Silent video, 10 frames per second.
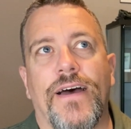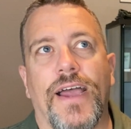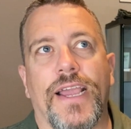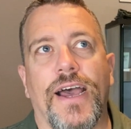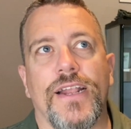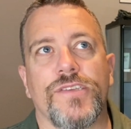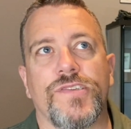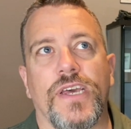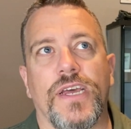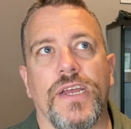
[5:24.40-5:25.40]
I kind of
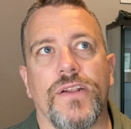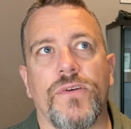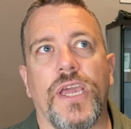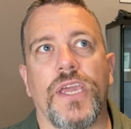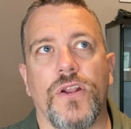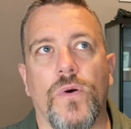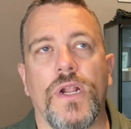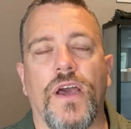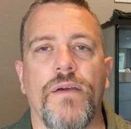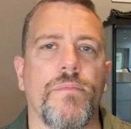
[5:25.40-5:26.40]
said, okay, you know
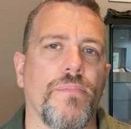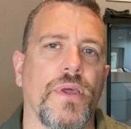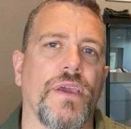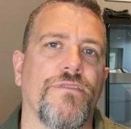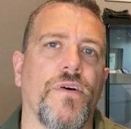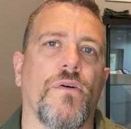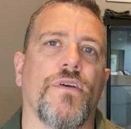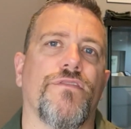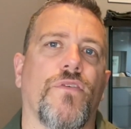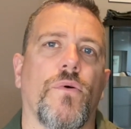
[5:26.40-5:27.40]
what? I've been playing
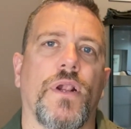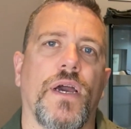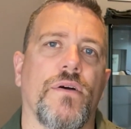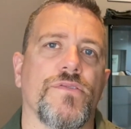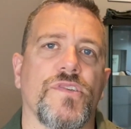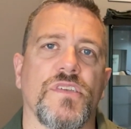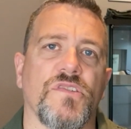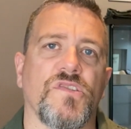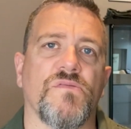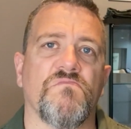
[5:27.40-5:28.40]
Falcon 4 now
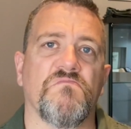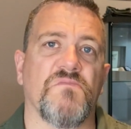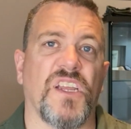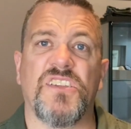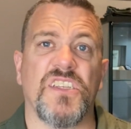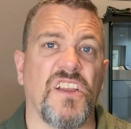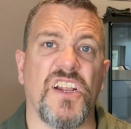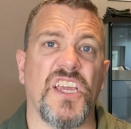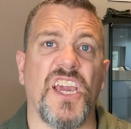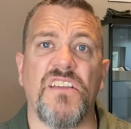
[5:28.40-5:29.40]
since
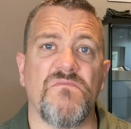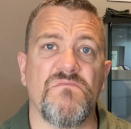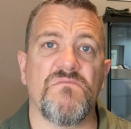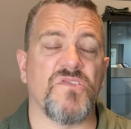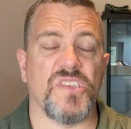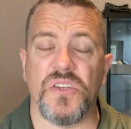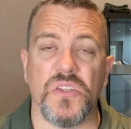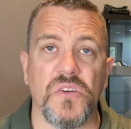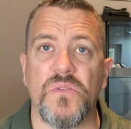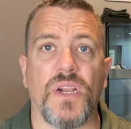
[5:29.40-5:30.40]
1998. Still
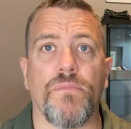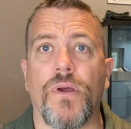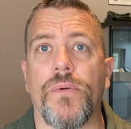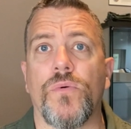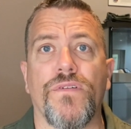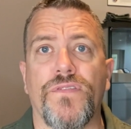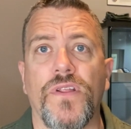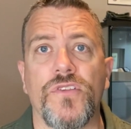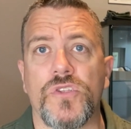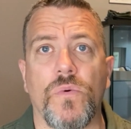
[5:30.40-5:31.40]
do, and I probably will for
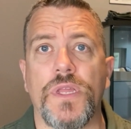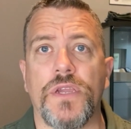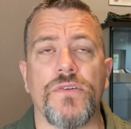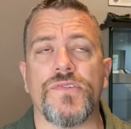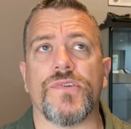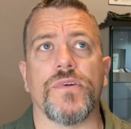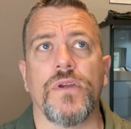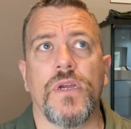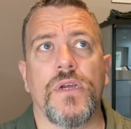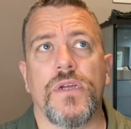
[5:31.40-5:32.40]
another 20 years
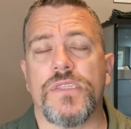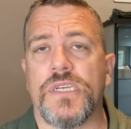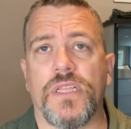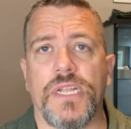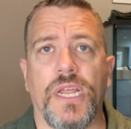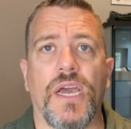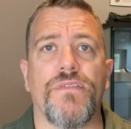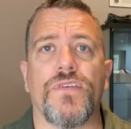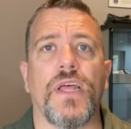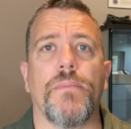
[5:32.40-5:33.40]
or until I die,
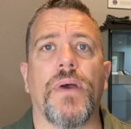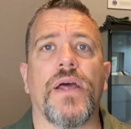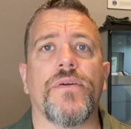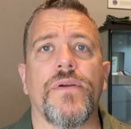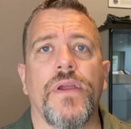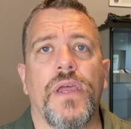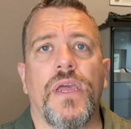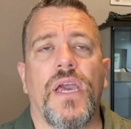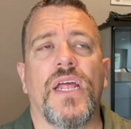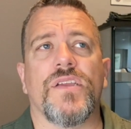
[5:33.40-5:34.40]
for that matter.
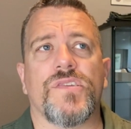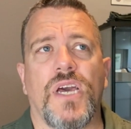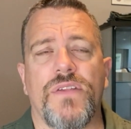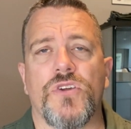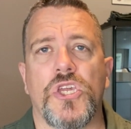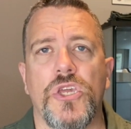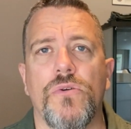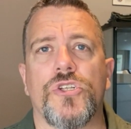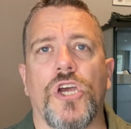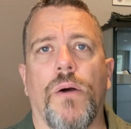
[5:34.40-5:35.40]
And it's kind of a
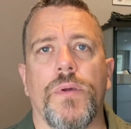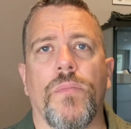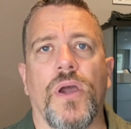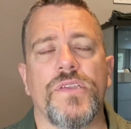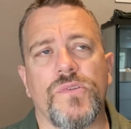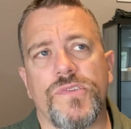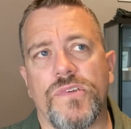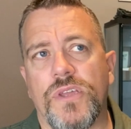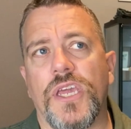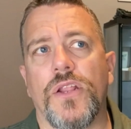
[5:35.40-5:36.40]
huge hobby of mine. So I
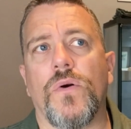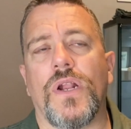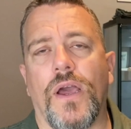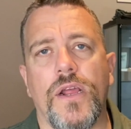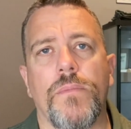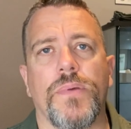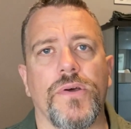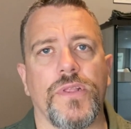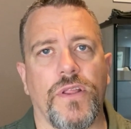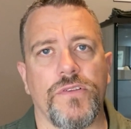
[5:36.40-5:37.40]
said, okay, you know what? I'm going to
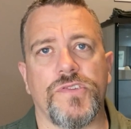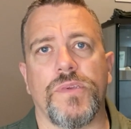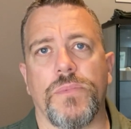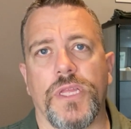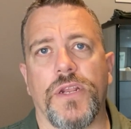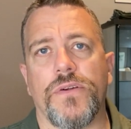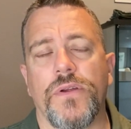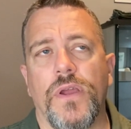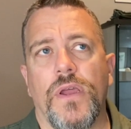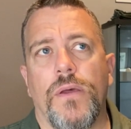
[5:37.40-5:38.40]
build another
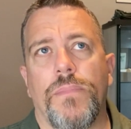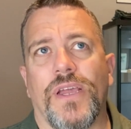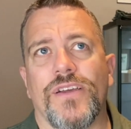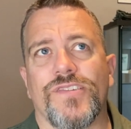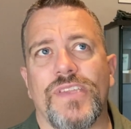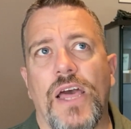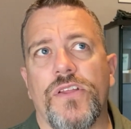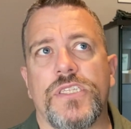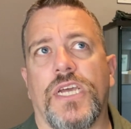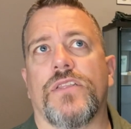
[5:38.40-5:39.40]
simulator, because now
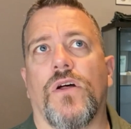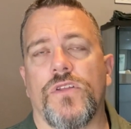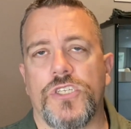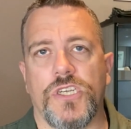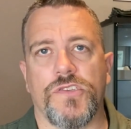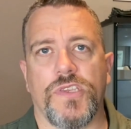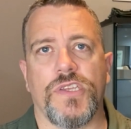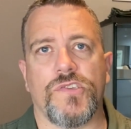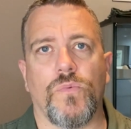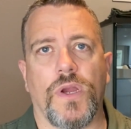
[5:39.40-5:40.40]
that technology
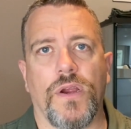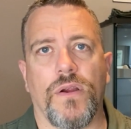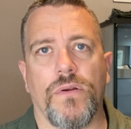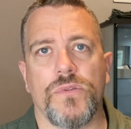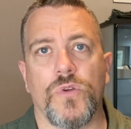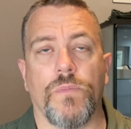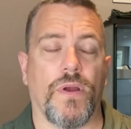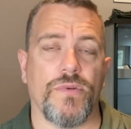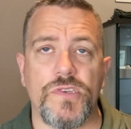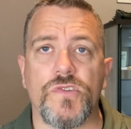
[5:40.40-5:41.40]
exists where, doing
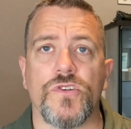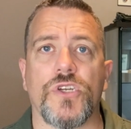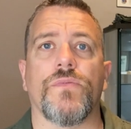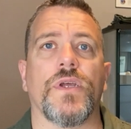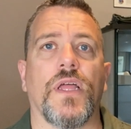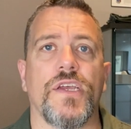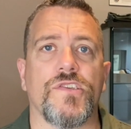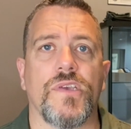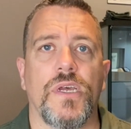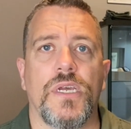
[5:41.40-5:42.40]
my research, I
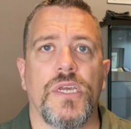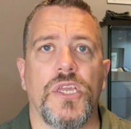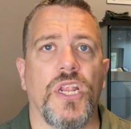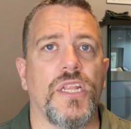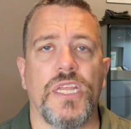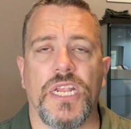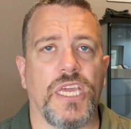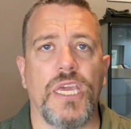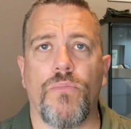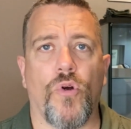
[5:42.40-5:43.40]
realized you didn't need a
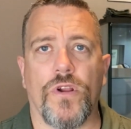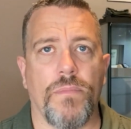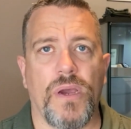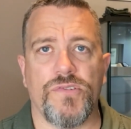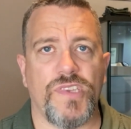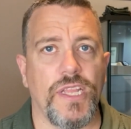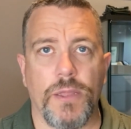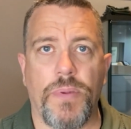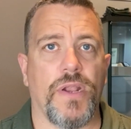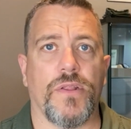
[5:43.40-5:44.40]
keyboard or mouse in
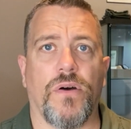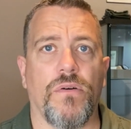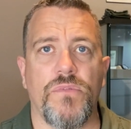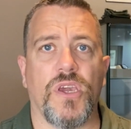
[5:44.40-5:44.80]
the pit at all.